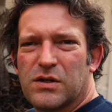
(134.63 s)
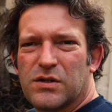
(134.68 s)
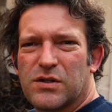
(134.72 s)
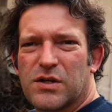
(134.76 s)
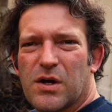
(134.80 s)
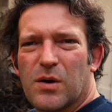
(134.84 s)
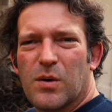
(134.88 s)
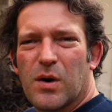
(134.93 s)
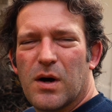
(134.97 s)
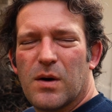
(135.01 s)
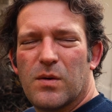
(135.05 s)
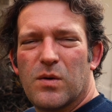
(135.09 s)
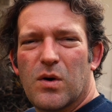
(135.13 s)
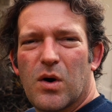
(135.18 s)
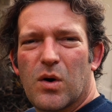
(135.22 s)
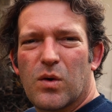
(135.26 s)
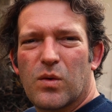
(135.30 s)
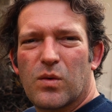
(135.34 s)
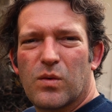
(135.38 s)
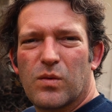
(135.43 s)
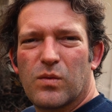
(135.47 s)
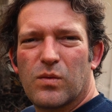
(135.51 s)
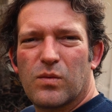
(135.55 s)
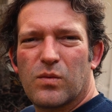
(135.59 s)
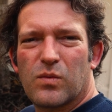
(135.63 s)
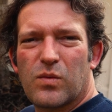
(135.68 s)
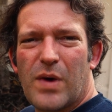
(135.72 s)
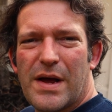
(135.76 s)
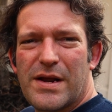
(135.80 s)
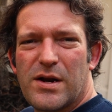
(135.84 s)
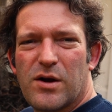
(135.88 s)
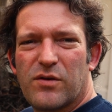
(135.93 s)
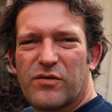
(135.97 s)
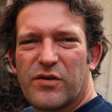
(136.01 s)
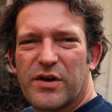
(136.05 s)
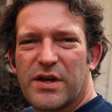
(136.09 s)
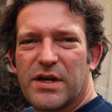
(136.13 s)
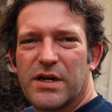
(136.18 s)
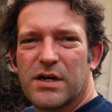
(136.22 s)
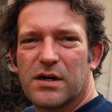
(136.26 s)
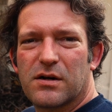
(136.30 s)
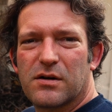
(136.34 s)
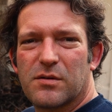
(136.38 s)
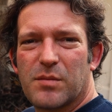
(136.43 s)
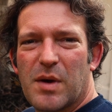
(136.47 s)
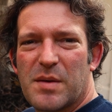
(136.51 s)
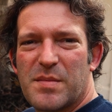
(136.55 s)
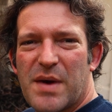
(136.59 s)
So uh, right over
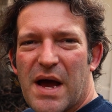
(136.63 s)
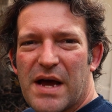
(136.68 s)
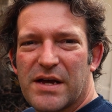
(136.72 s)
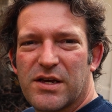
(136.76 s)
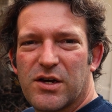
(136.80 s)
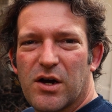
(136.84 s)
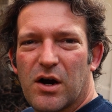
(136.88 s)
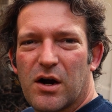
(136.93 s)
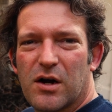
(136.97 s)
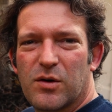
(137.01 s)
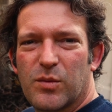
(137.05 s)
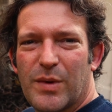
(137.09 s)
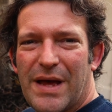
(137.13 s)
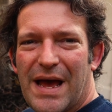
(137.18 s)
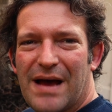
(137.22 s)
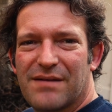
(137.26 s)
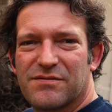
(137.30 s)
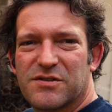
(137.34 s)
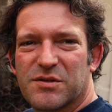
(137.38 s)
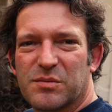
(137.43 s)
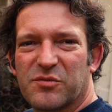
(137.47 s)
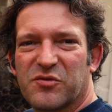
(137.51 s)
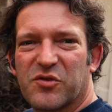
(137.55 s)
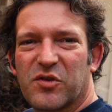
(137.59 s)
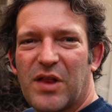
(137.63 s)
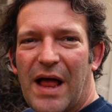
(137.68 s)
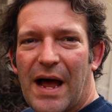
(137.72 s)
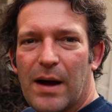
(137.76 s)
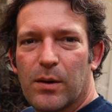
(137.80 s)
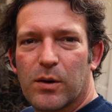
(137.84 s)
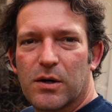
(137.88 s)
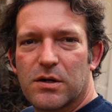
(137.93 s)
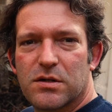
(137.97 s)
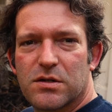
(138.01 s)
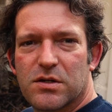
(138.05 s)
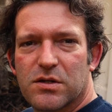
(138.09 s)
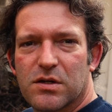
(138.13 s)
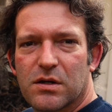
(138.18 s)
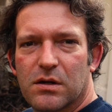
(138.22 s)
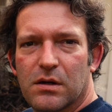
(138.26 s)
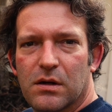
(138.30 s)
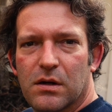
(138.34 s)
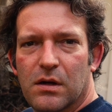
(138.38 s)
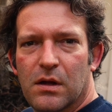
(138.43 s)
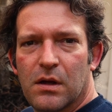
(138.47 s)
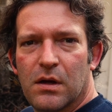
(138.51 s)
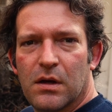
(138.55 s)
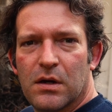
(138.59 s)
here in my backyard, we have some flowers.
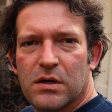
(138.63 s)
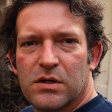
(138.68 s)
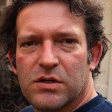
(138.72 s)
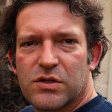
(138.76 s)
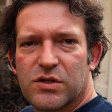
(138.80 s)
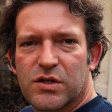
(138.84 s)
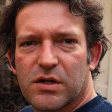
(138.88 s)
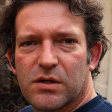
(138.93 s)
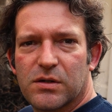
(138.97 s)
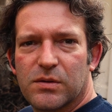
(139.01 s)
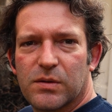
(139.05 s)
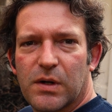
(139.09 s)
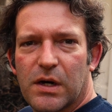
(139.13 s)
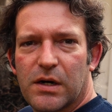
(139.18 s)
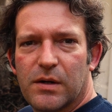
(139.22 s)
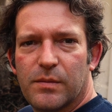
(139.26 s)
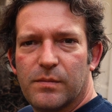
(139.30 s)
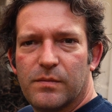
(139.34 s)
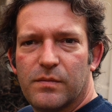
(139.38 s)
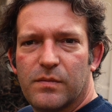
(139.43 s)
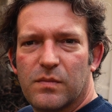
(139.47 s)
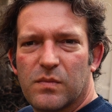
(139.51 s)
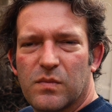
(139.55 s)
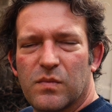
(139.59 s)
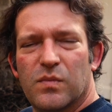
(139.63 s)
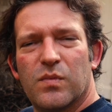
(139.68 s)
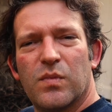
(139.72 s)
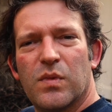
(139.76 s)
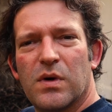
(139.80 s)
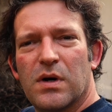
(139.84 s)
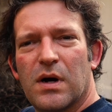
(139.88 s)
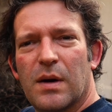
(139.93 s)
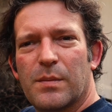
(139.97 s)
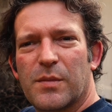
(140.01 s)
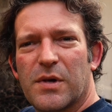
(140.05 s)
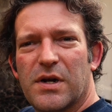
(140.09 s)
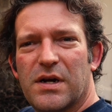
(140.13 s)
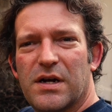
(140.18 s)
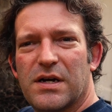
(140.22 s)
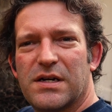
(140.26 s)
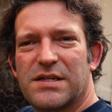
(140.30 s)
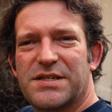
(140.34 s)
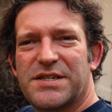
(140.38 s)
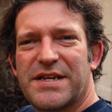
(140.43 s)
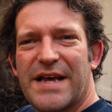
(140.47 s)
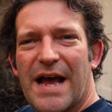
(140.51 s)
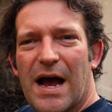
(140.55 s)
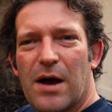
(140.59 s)
So um, I'm
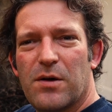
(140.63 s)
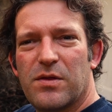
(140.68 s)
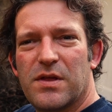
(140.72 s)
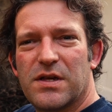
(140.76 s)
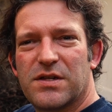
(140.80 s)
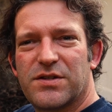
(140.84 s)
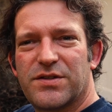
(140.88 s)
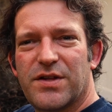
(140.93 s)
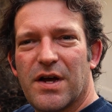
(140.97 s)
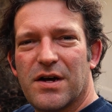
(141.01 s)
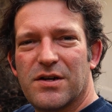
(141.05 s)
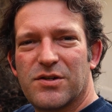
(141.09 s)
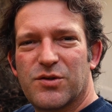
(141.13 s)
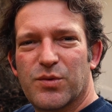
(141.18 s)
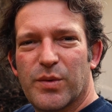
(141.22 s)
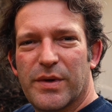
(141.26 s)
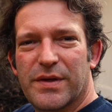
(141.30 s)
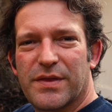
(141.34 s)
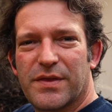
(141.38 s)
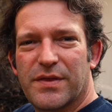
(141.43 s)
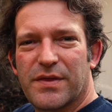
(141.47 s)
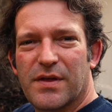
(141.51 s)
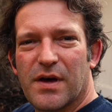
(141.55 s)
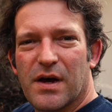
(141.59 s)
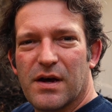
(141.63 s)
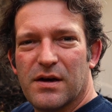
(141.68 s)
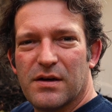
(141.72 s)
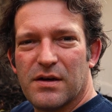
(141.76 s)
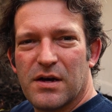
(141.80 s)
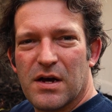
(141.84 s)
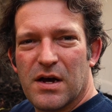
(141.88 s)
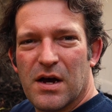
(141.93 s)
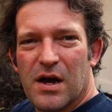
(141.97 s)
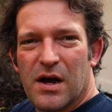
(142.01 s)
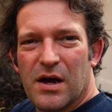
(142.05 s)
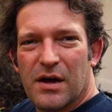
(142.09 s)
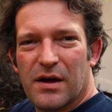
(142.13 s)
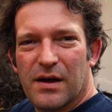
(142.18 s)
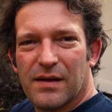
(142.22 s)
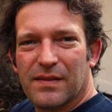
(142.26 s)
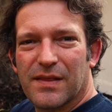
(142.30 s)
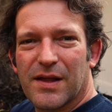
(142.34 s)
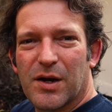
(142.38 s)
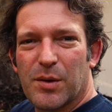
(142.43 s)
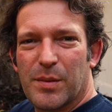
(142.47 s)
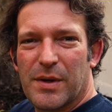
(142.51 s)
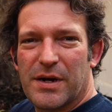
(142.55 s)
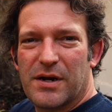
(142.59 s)
gonna see how this does with uh,
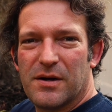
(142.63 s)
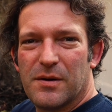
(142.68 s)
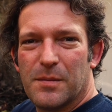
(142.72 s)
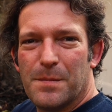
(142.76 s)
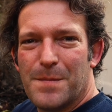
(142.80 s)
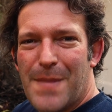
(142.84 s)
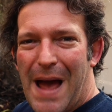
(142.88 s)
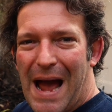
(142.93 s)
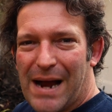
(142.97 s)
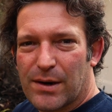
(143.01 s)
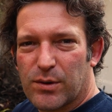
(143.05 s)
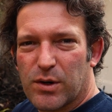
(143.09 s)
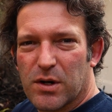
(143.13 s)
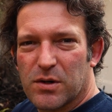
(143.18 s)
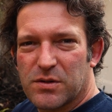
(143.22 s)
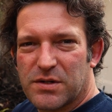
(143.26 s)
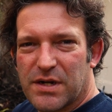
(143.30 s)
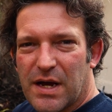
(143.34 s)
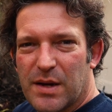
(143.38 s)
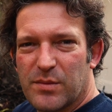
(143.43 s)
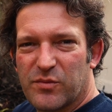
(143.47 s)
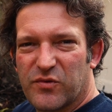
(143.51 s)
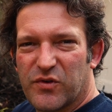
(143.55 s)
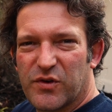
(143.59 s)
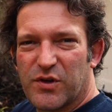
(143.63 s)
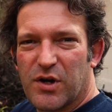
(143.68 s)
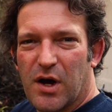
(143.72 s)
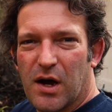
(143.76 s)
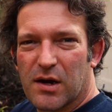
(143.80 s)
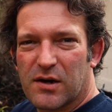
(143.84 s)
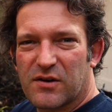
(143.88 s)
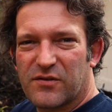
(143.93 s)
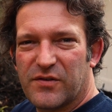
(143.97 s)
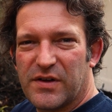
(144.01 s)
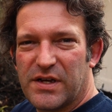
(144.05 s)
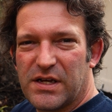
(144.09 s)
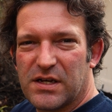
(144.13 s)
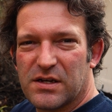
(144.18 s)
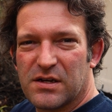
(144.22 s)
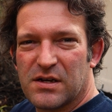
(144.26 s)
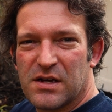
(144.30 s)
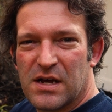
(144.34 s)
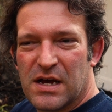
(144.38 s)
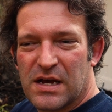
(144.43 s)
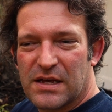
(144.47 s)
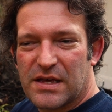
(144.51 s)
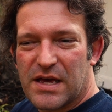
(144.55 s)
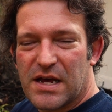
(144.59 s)
a little bit of macro type photography
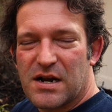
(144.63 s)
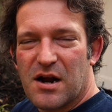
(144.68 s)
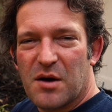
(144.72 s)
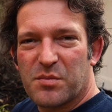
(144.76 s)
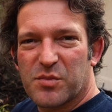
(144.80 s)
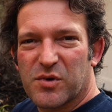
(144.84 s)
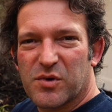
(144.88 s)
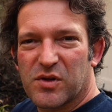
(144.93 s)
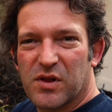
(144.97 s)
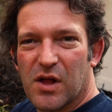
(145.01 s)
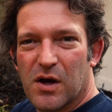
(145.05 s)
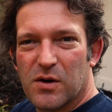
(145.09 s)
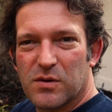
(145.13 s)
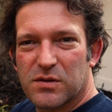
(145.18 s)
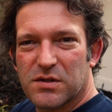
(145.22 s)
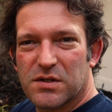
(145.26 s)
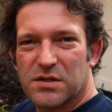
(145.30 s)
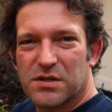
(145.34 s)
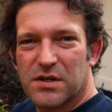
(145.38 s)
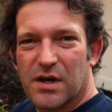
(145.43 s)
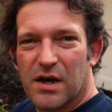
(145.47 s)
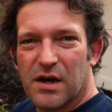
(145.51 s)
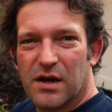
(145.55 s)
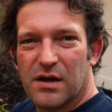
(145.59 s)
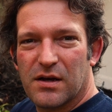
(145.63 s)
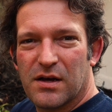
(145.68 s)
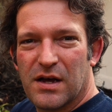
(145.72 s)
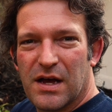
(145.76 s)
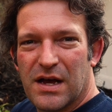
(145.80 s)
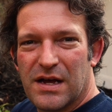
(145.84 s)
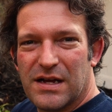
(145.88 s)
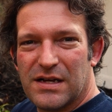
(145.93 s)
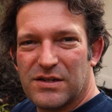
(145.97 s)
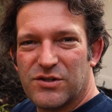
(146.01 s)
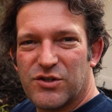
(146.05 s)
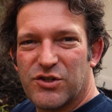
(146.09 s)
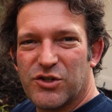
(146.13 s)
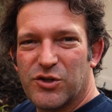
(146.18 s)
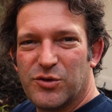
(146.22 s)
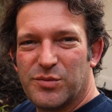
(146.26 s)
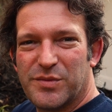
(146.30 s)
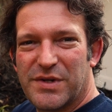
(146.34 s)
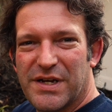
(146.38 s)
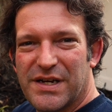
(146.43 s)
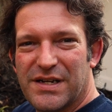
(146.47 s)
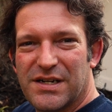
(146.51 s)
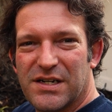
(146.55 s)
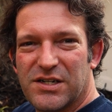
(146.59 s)
get up close uh, and
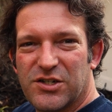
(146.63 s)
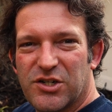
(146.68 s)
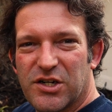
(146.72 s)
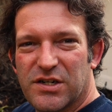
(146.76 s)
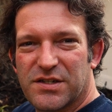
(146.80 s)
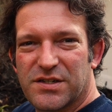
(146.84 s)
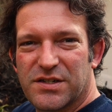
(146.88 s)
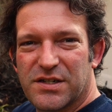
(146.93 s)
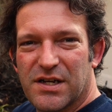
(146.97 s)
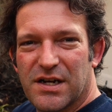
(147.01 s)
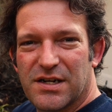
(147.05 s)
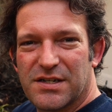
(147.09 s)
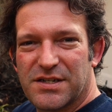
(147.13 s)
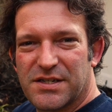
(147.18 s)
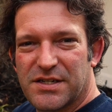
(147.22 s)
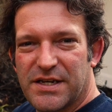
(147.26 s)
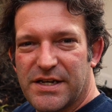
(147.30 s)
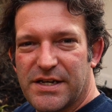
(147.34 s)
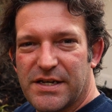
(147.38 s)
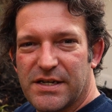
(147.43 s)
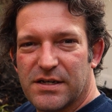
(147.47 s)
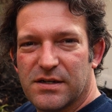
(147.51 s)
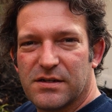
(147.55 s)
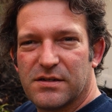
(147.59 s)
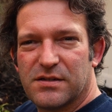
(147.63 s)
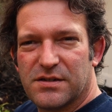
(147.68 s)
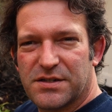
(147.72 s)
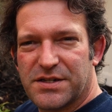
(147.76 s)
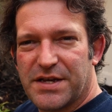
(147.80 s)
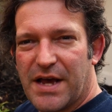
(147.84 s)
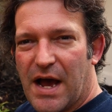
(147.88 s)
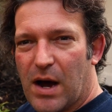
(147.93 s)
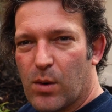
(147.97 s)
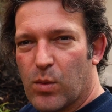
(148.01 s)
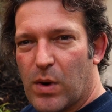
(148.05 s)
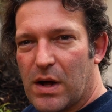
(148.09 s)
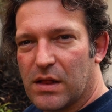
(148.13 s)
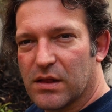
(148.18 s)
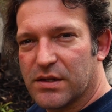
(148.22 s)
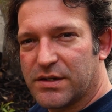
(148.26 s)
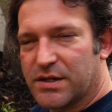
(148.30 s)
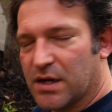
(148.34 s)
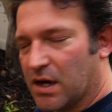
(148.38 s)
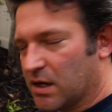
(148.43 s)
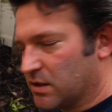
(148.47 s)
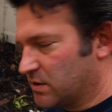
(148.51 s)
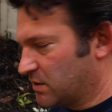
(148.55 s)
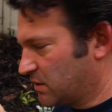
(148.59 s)
zoomed in and just uh, see, see how well
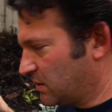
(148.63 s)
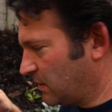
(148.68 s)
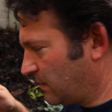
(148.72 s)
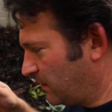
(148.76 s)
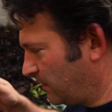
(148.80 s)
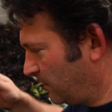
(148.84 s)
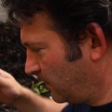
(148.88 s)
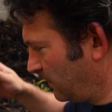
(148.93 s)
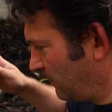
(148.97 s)
it does.